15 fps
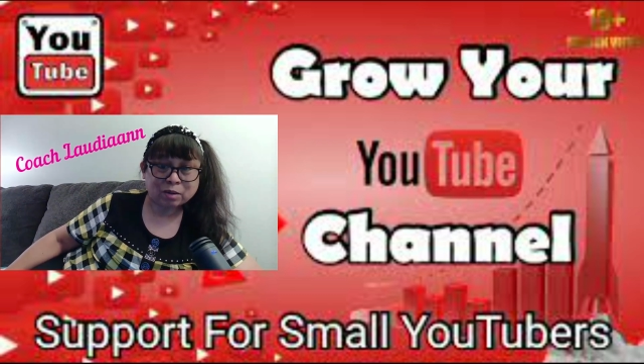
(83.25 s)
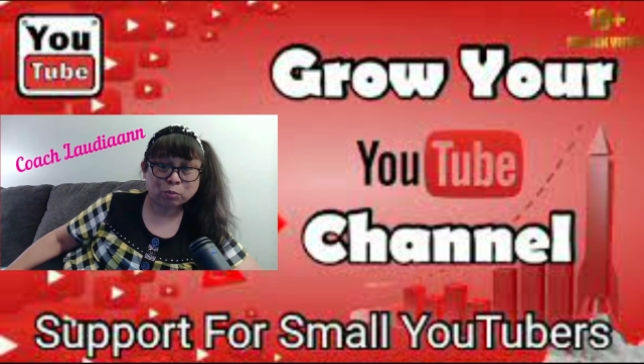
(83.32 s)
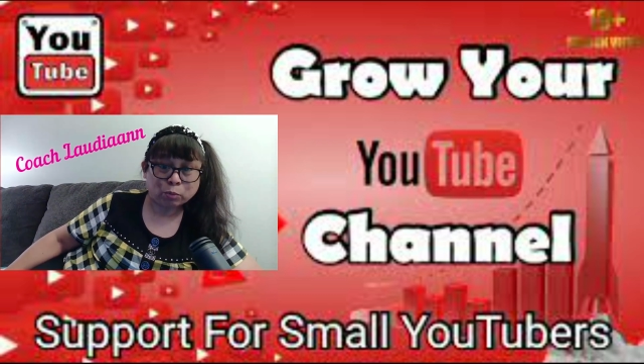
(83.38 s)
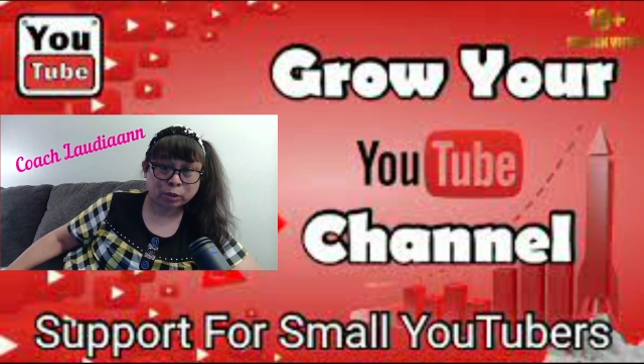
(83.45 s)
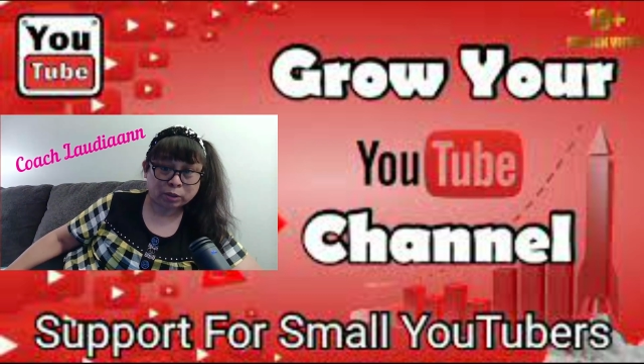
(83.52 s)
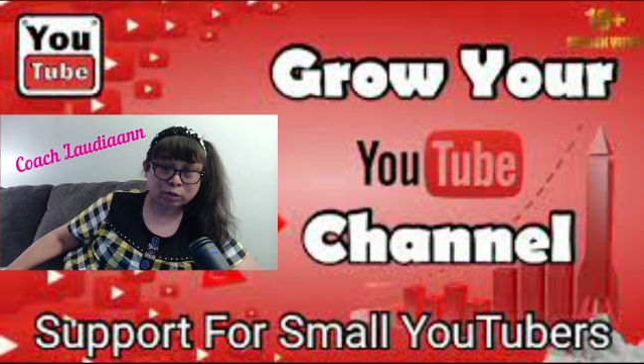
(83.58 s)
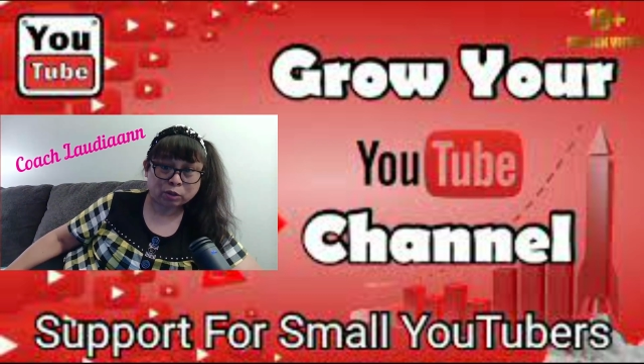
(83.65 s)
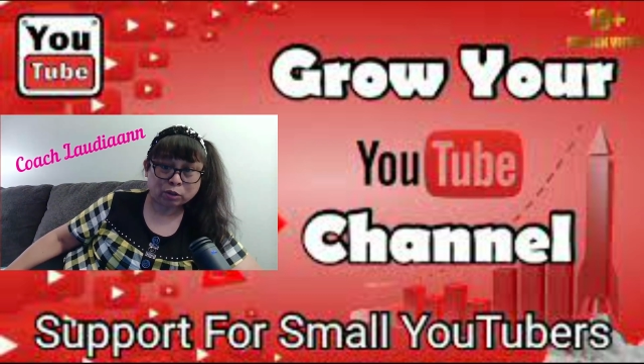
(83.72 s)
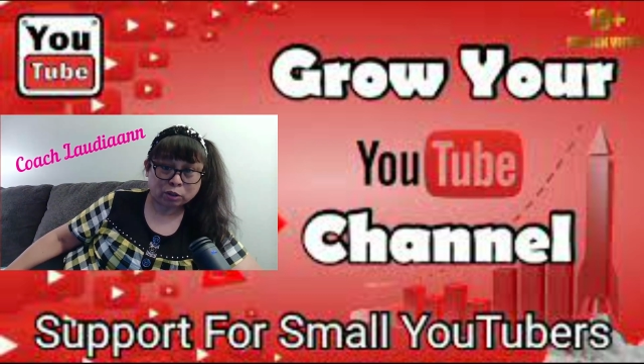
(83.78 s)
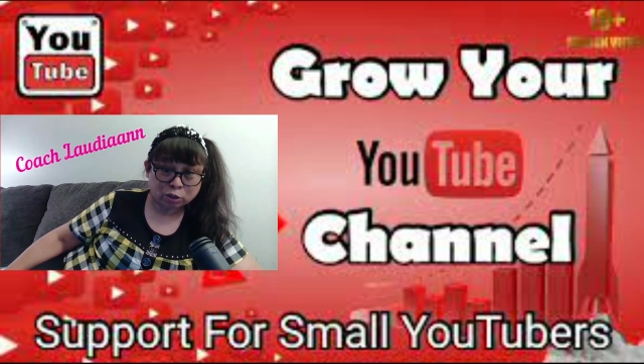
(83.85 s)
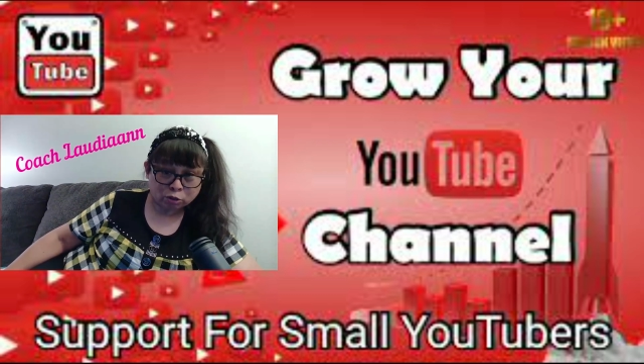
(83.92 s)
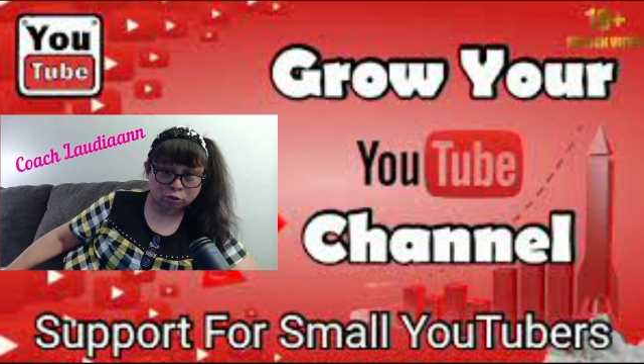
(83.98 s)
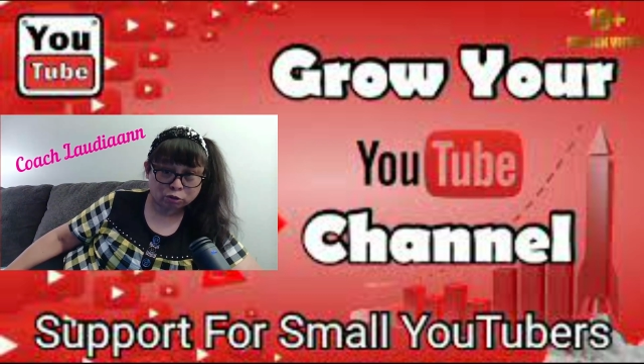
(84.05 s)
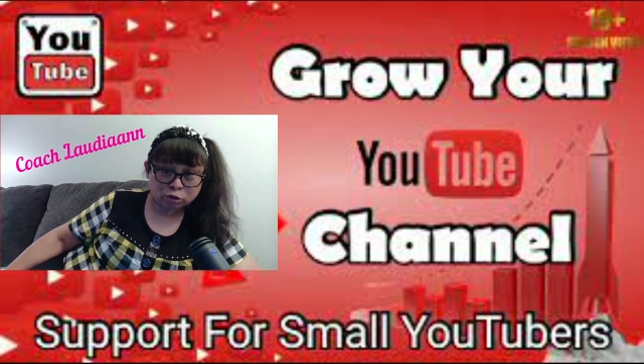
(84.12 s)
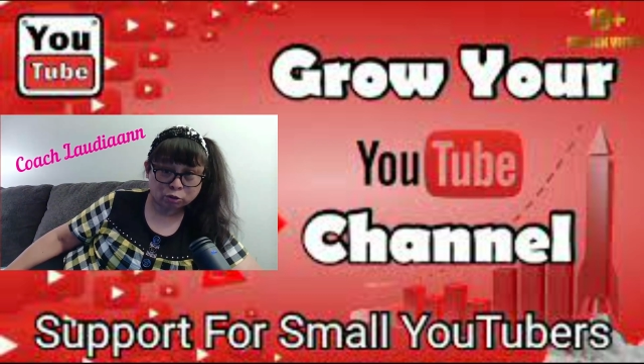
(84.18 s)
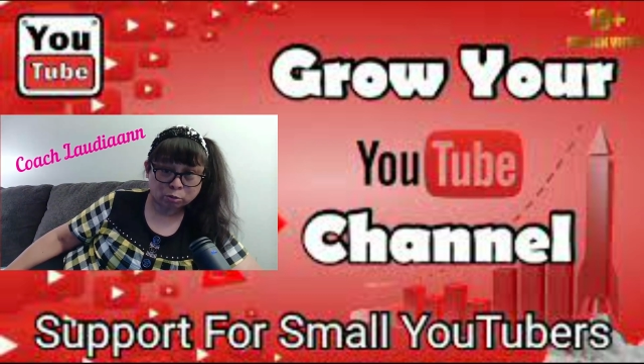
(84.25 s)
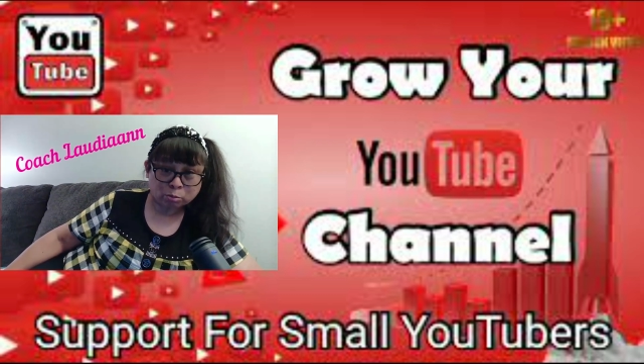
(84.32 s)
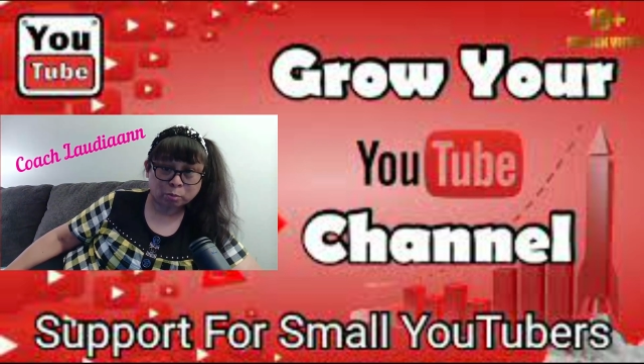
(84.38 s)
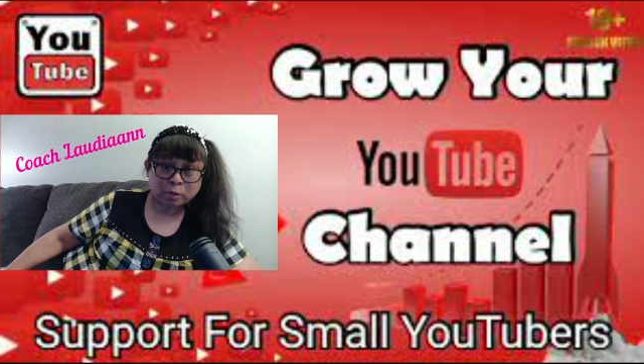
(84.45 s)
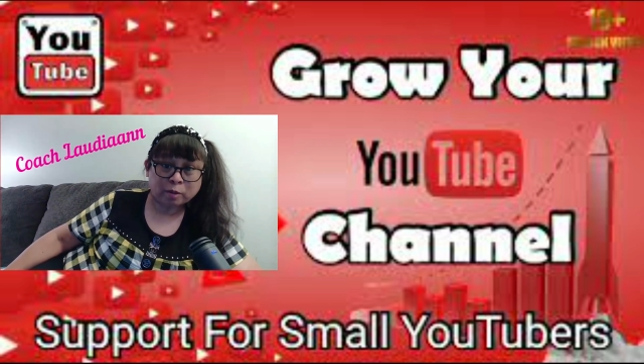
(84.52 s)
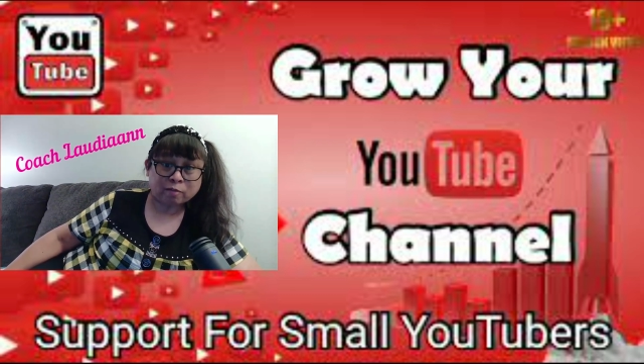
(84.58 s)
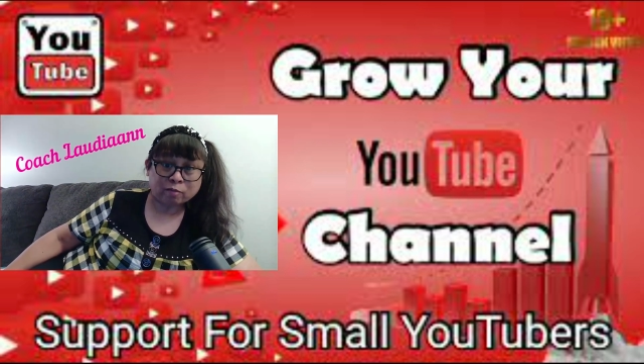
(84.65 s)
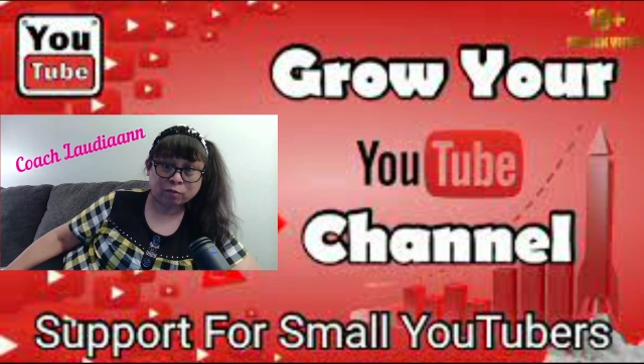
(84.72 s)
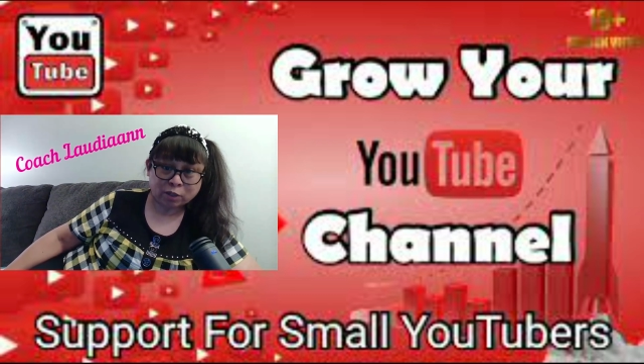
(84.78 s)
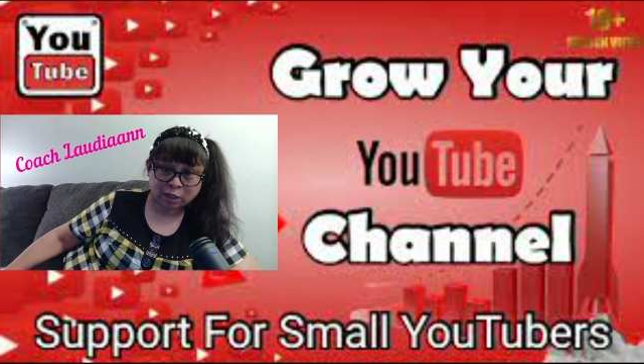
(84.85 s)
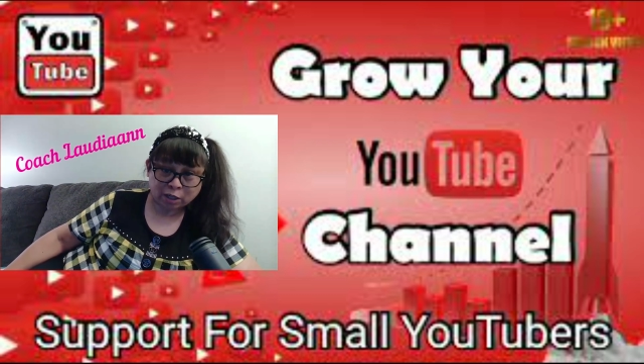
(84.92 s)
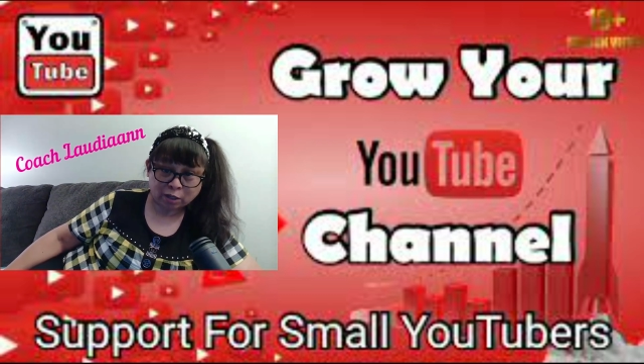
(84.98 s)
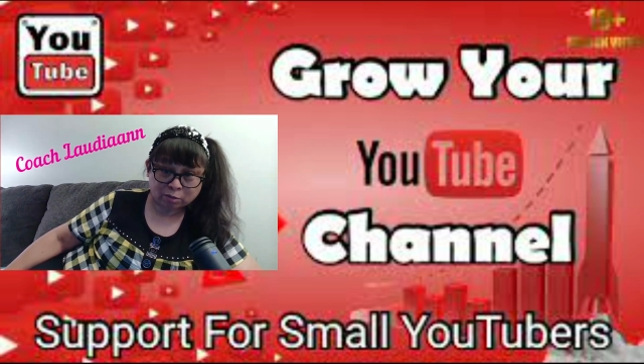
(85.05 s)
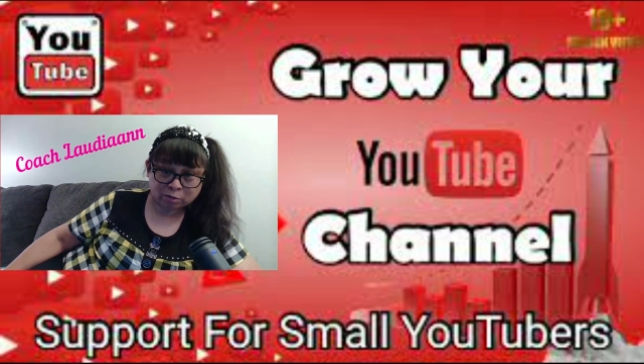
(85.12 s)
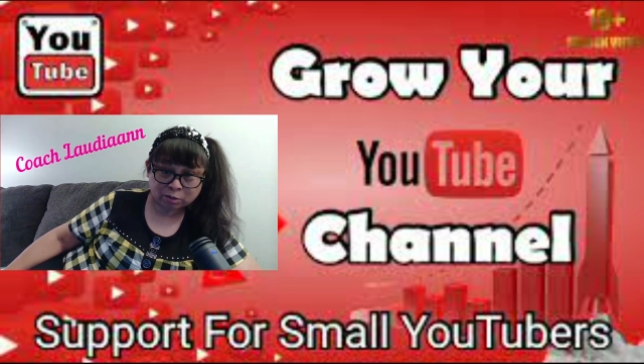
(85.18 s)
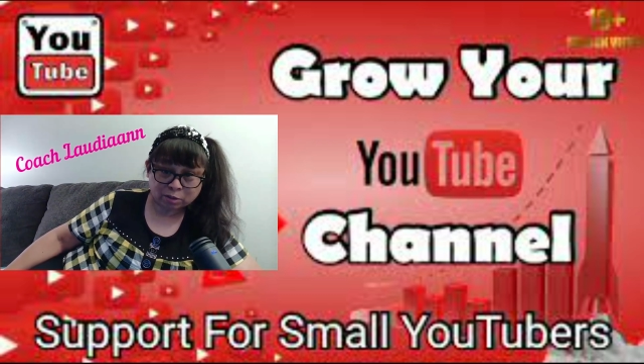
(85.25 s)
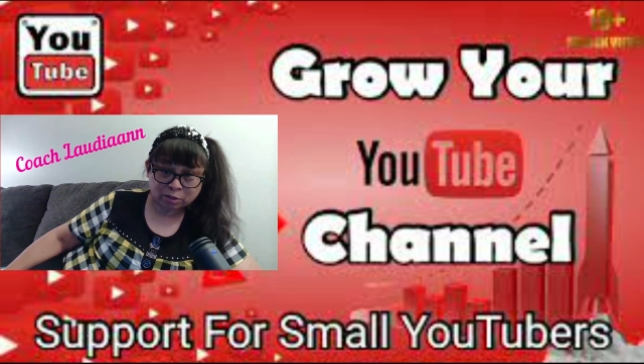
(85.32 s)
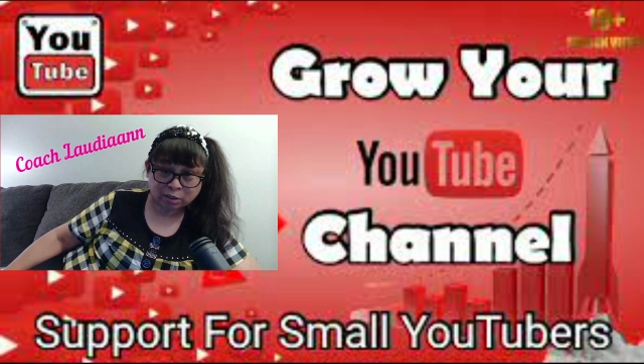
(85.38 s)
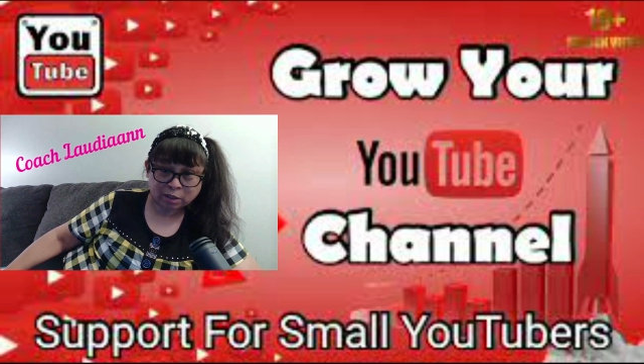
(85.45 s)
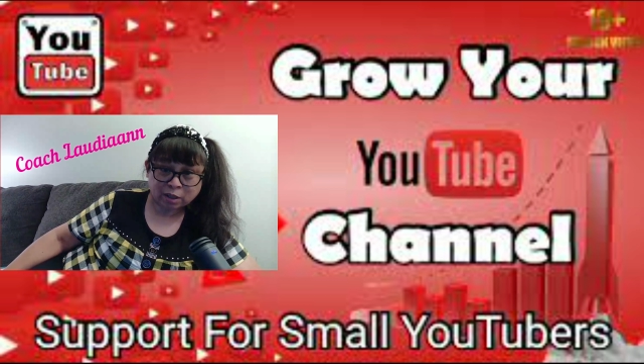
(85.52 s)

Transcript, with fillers: with your YouTube videos